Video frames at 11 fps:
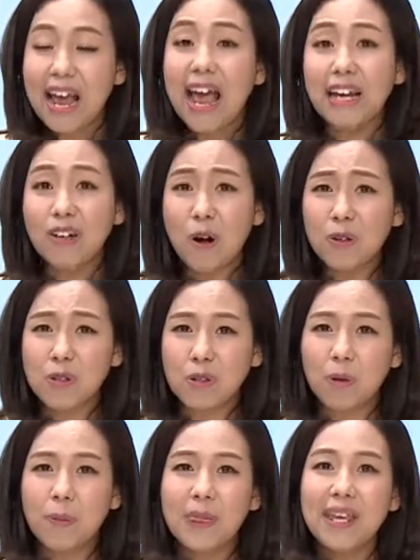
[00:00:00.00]
And
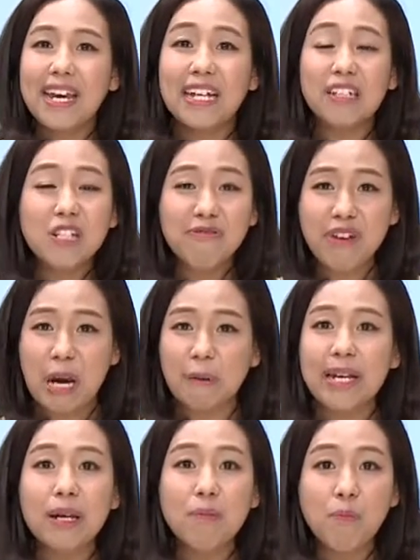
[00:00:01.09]
also, it is
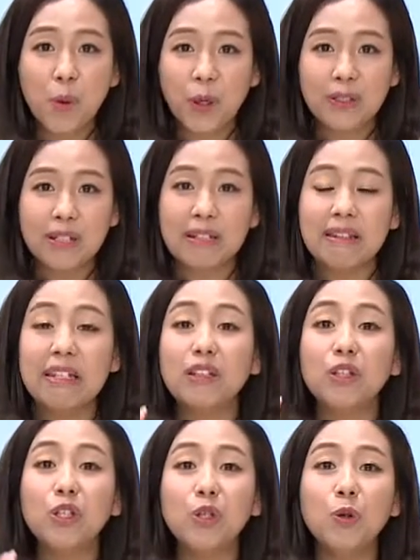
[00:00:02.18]
very important that
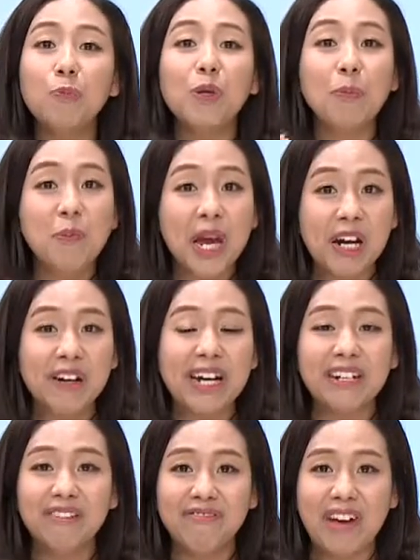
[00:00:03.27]
you prepare in
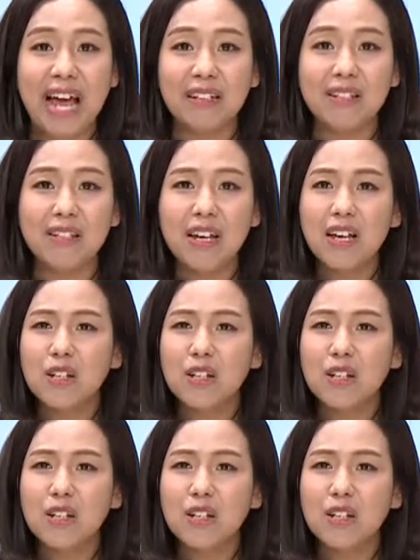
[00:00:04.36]
advance.